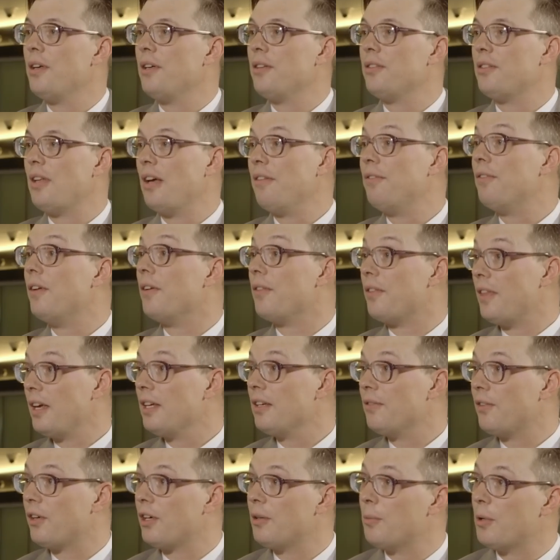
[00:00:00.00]
Stefan, thank
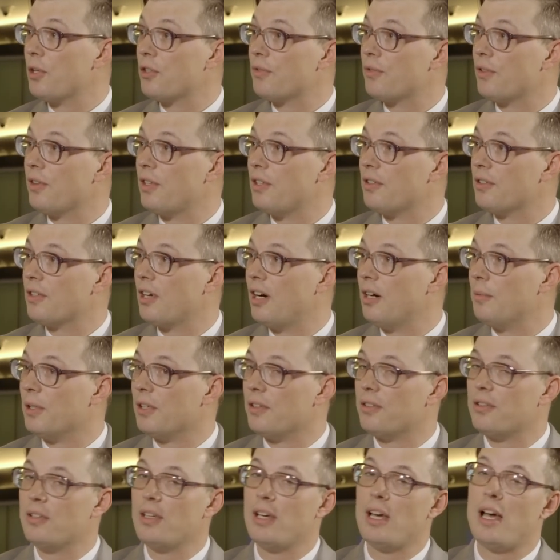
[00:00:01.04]
you very much for these
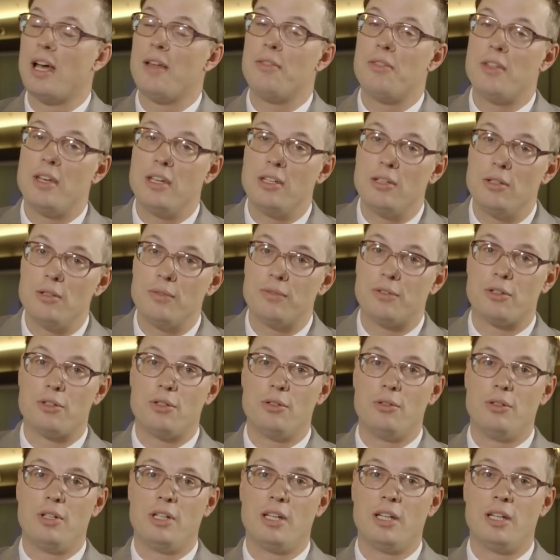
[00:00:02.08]
comments and thank you for
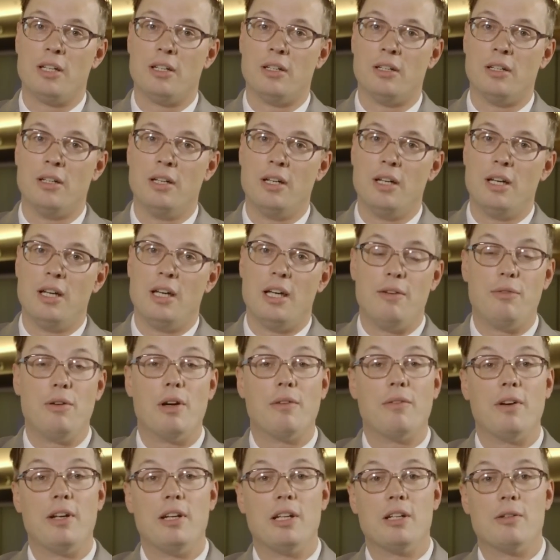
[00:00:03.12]
tuning in. If you
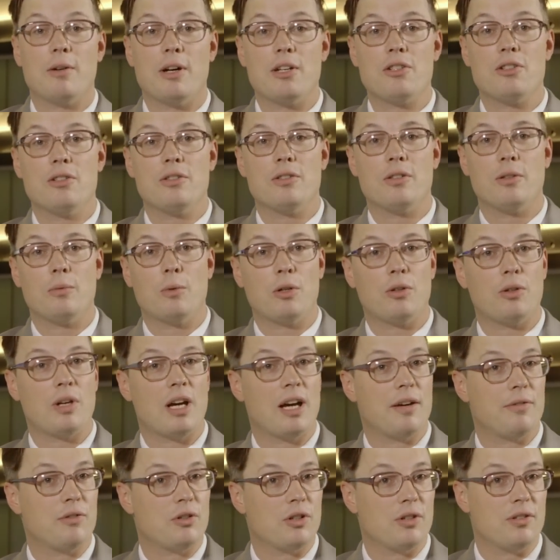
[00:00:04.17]
have any questions on what you
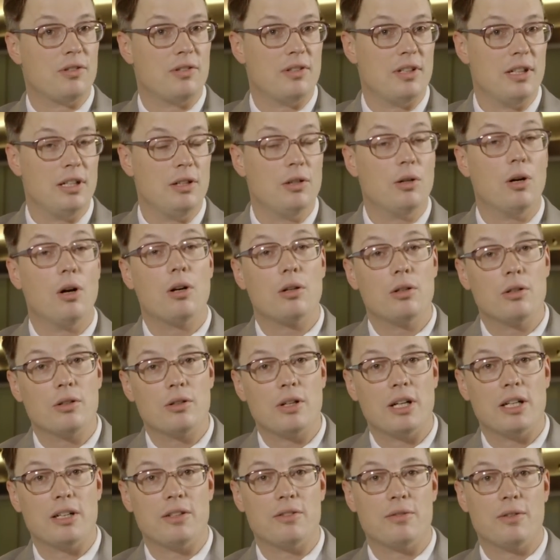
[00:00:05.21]
have just seen or on
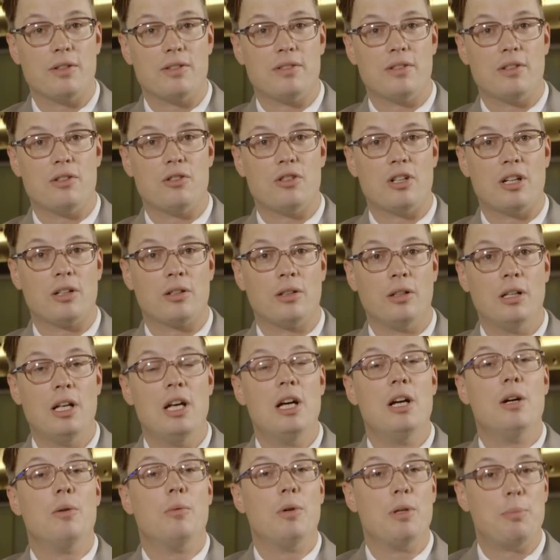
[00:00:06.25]
Credit Suisse in general,
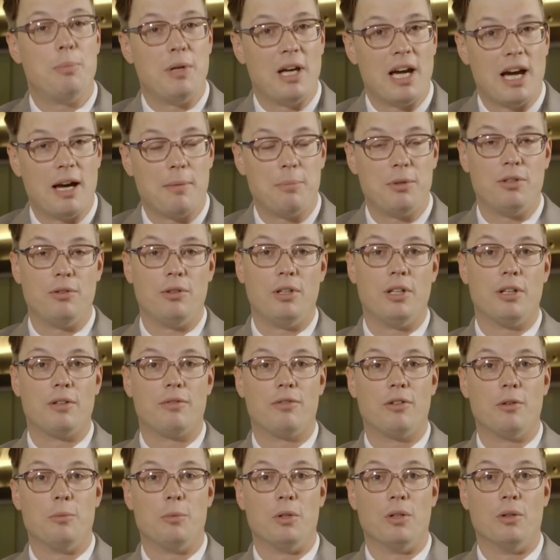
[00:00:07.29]
we'd be happy to hear
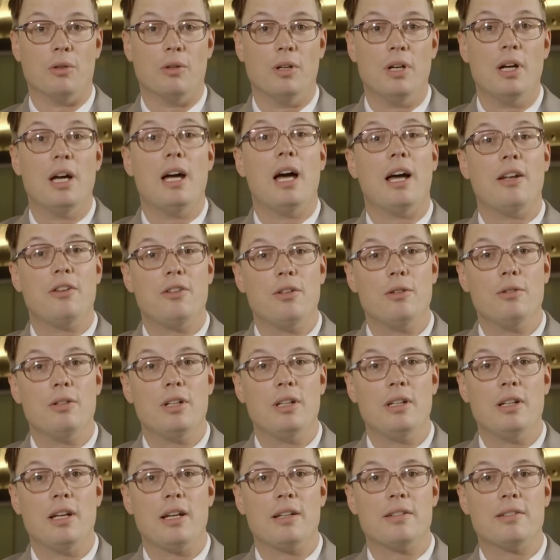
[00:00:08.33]
from you. And tune
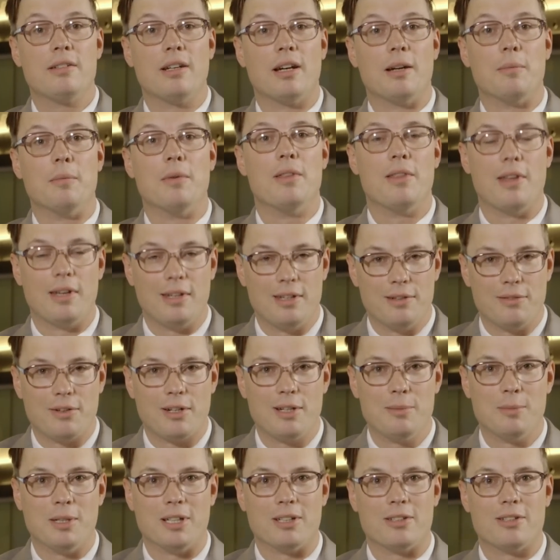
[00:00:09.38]
in next time. Thank you
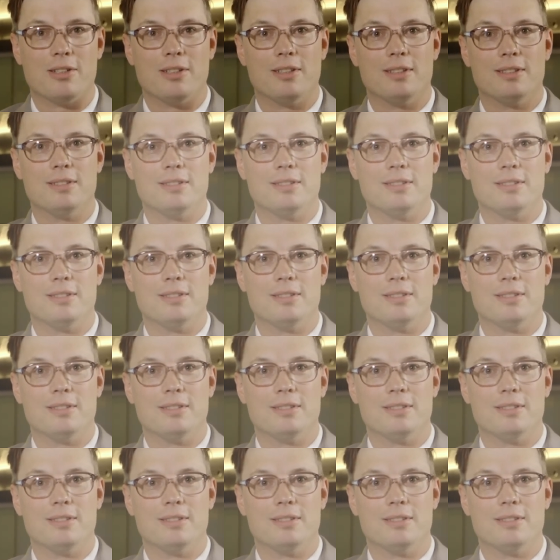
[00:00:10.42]
very much.